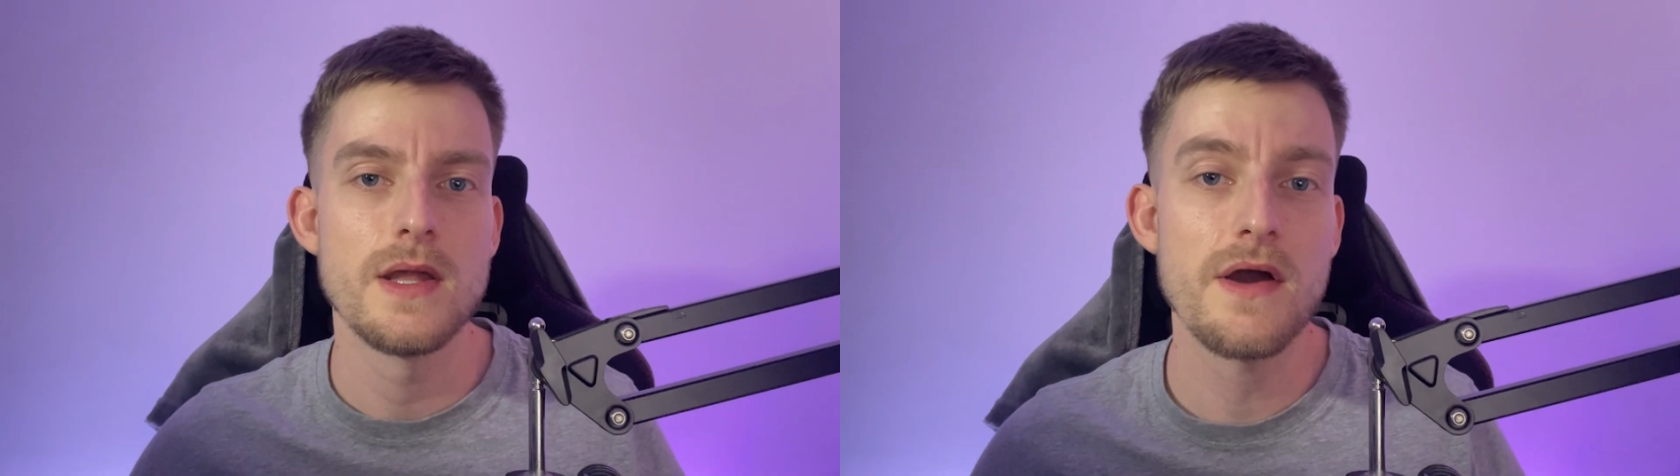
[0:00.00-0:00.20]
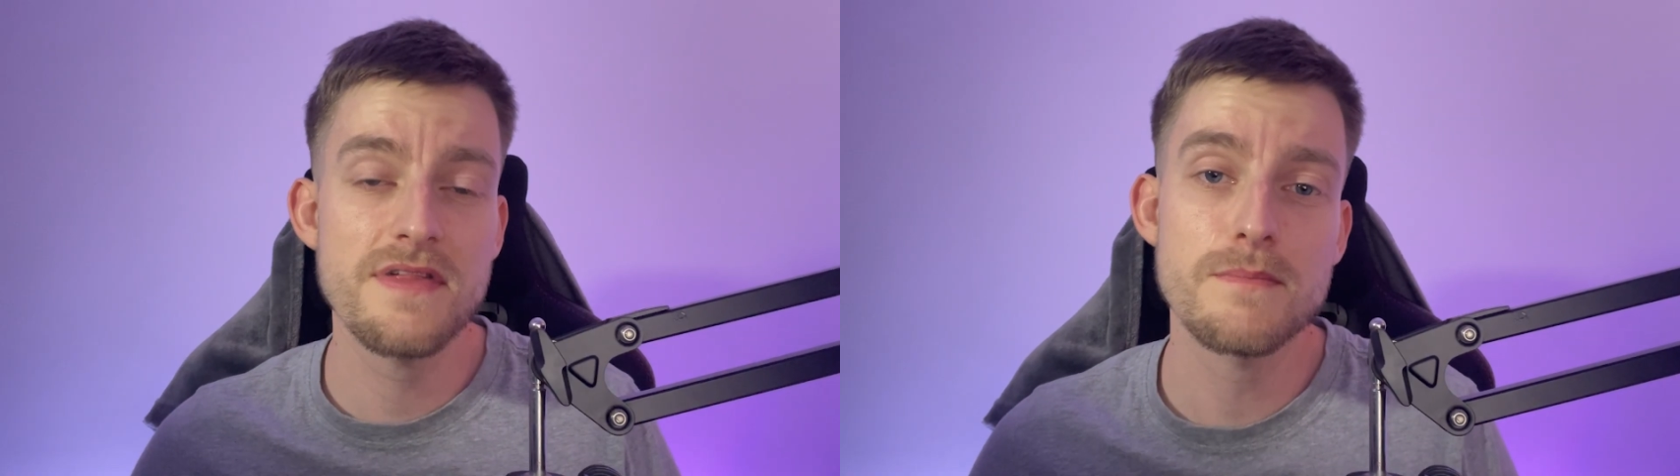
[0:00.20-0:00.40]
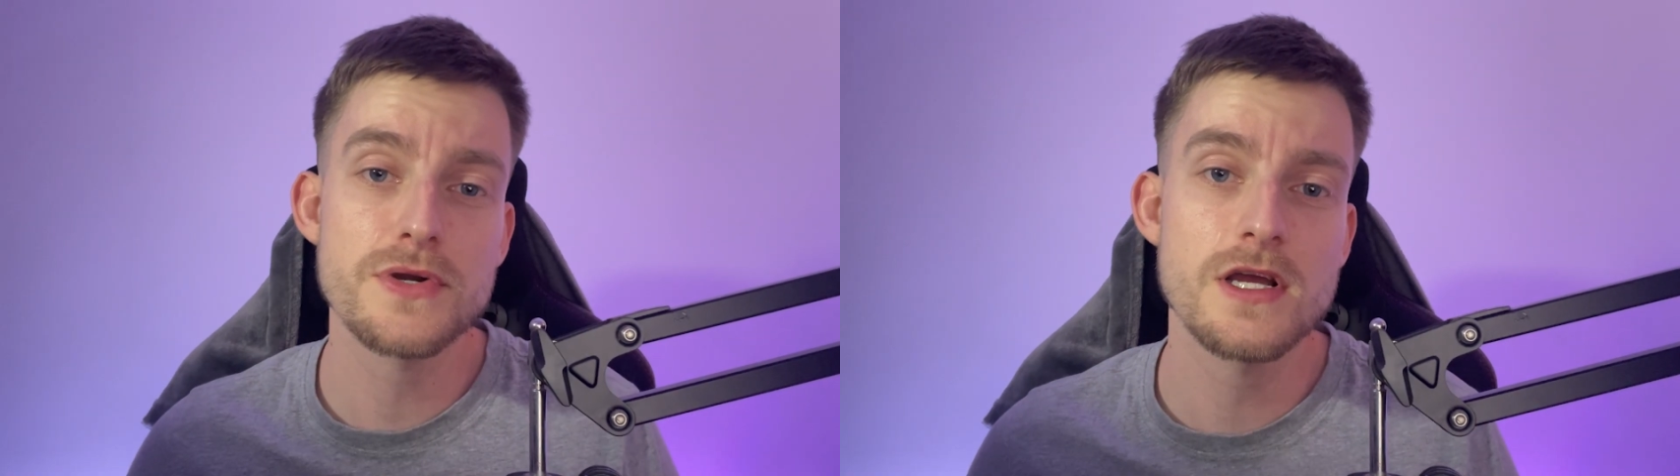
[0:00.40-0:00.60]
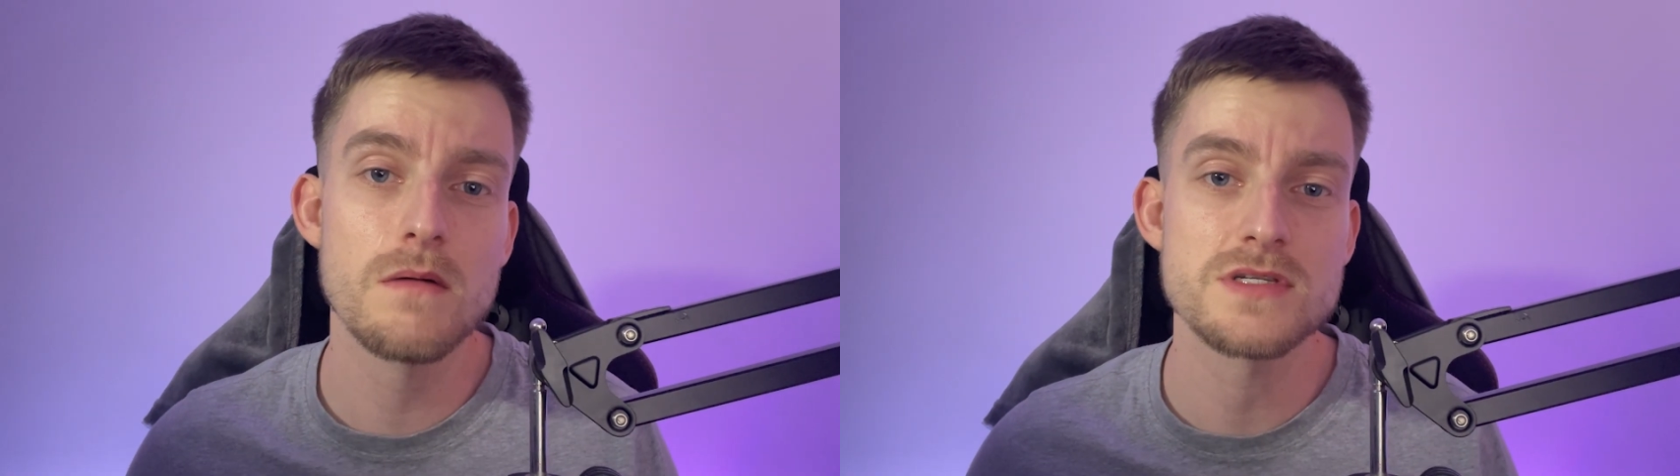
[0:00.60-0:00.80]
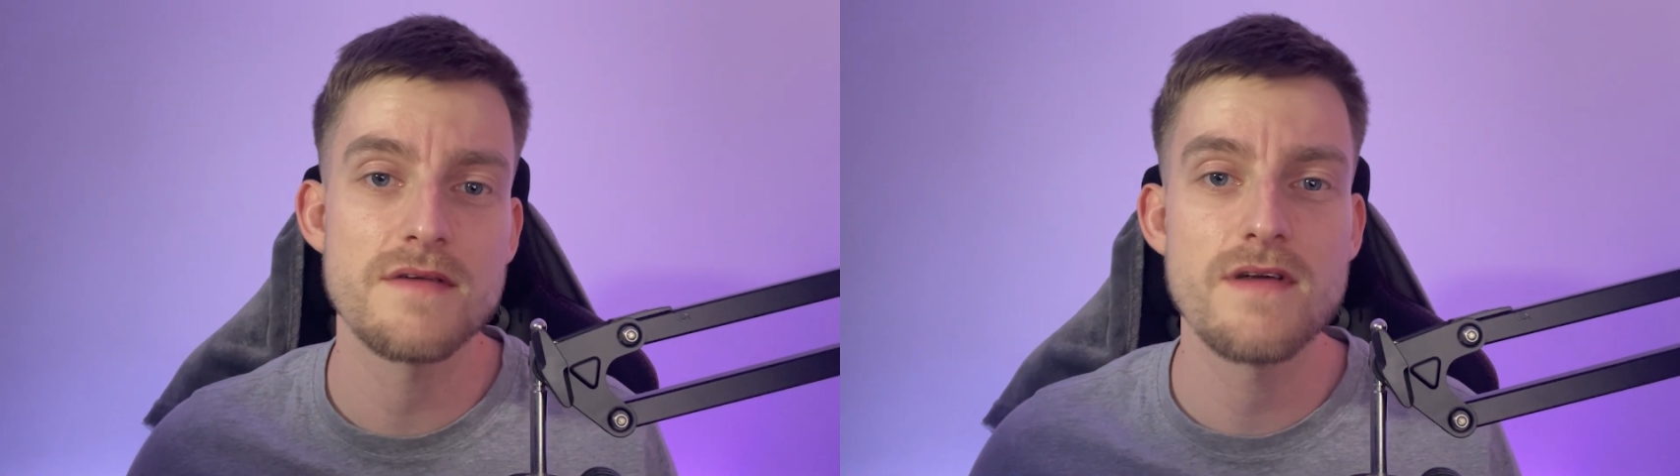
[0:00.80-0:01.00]
Now, I think
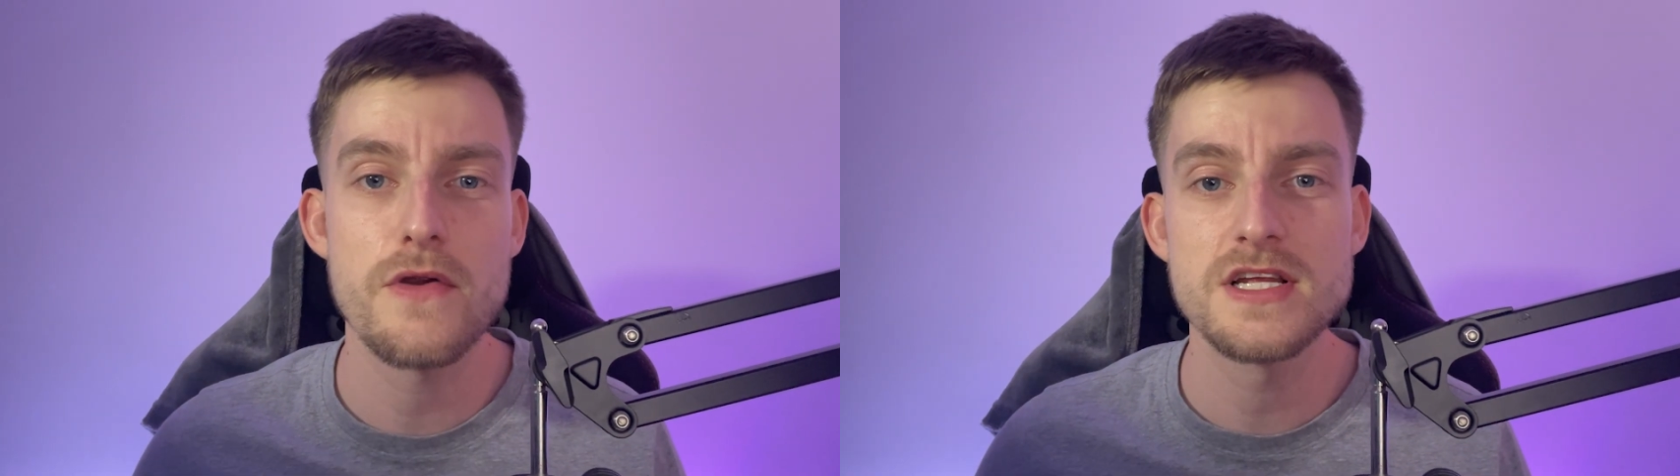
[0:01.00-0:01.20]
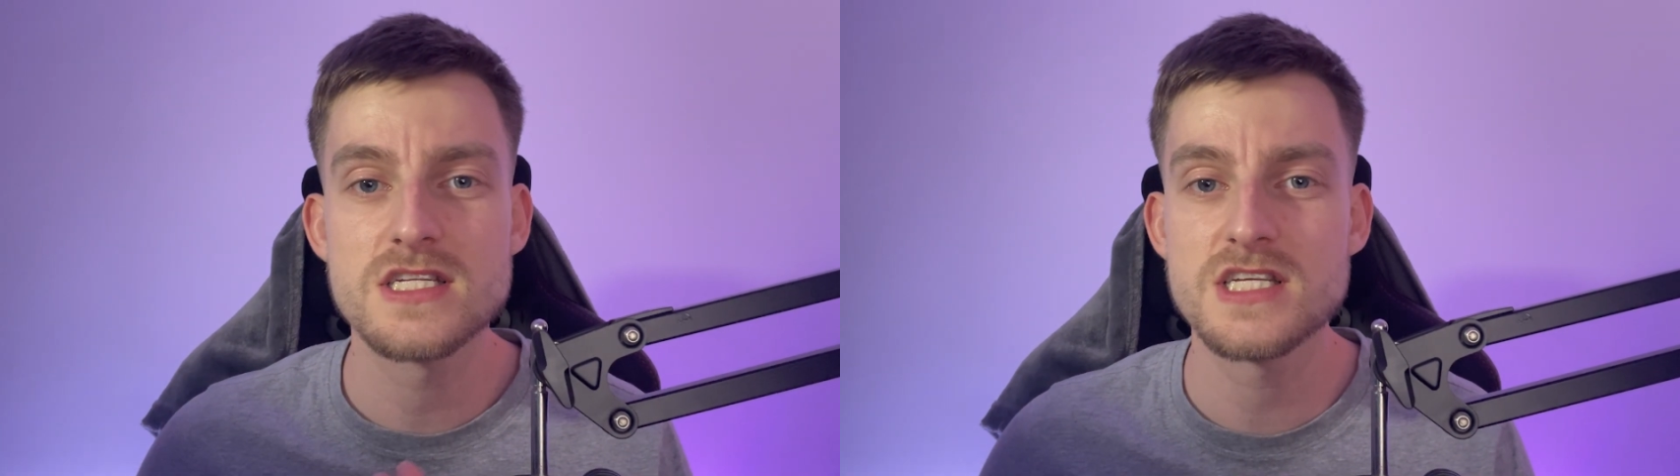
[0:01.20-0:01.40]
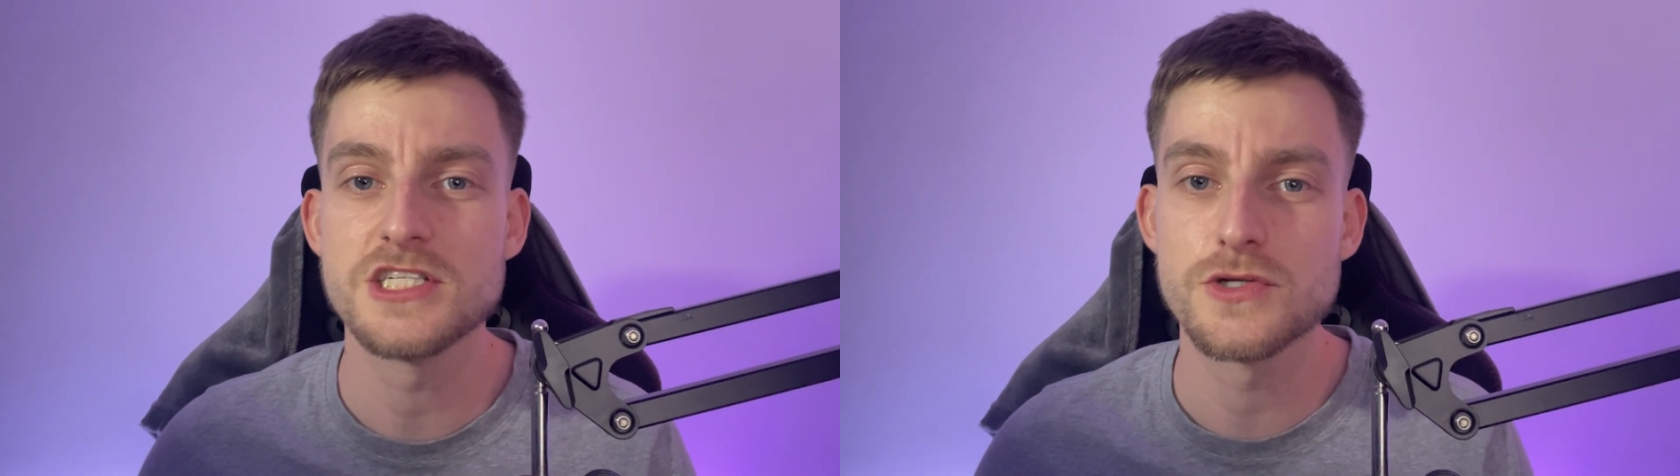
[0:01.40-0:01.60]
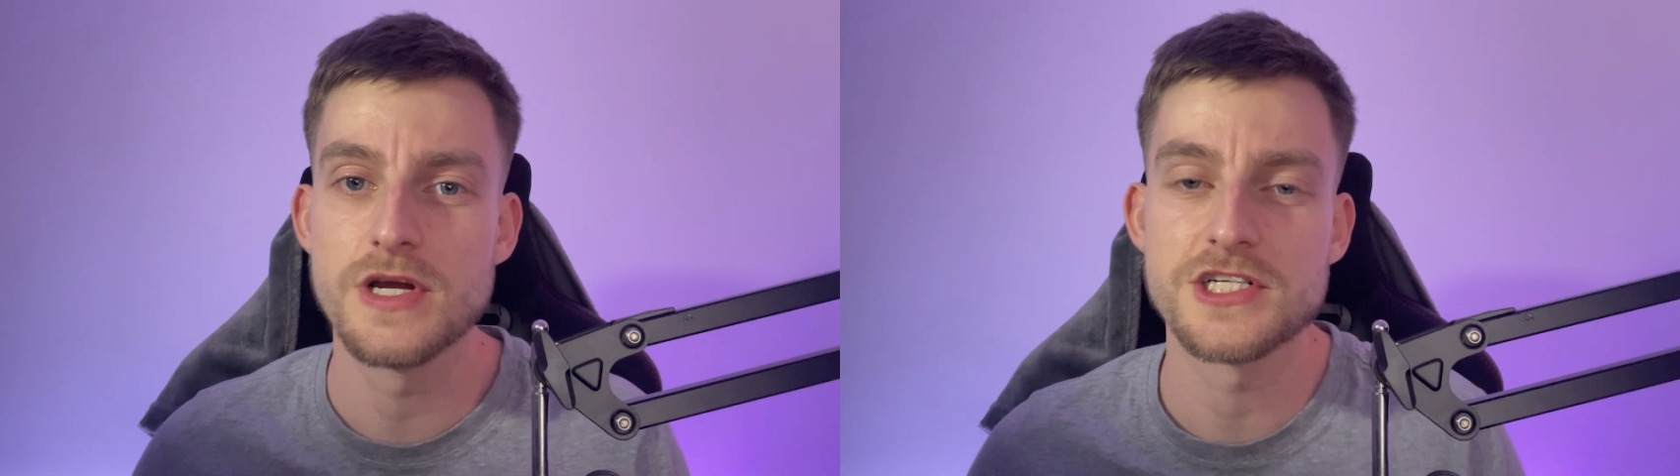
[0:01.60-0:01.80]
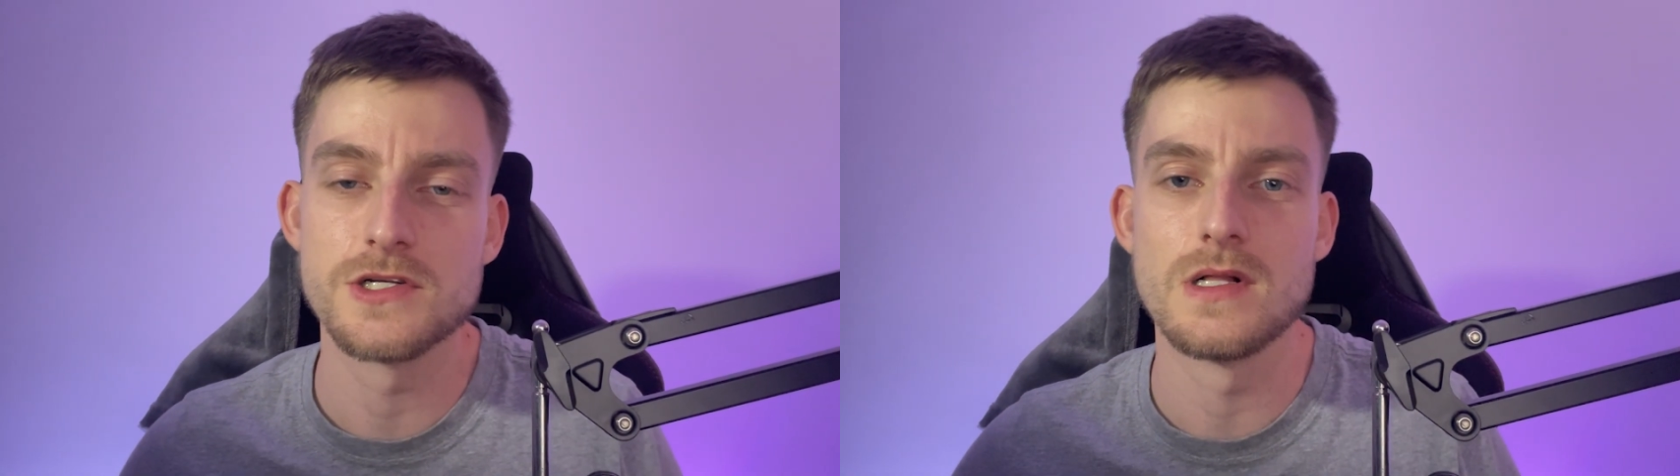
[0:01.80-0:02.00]
pre-comps are very
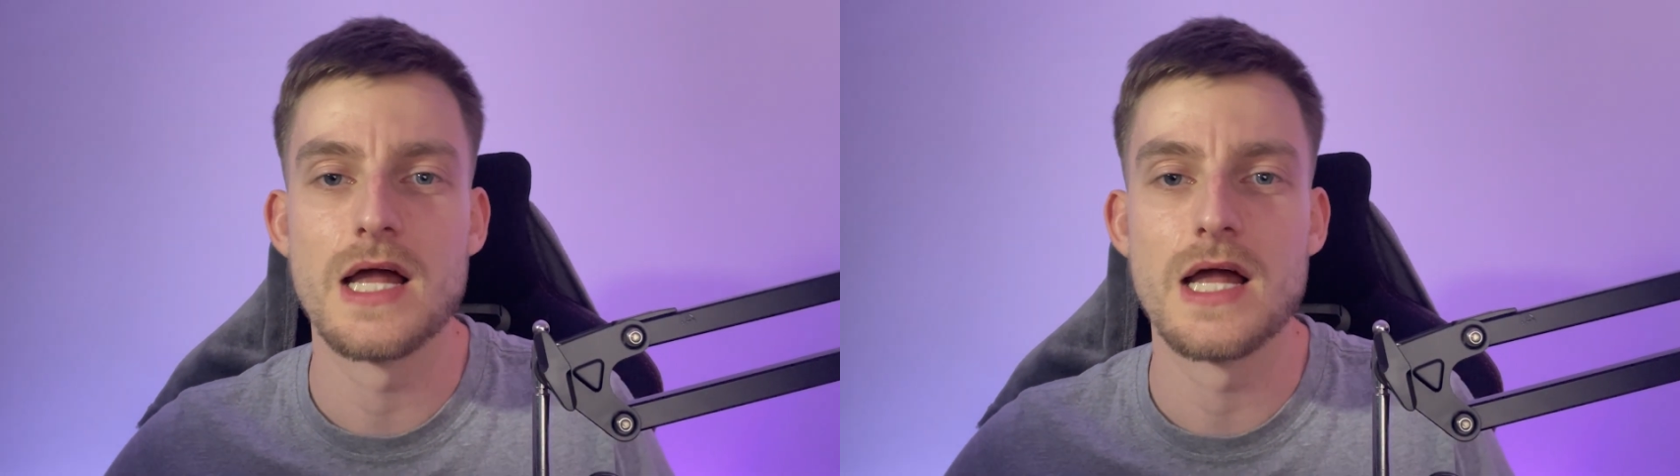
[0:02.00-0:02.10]
situational,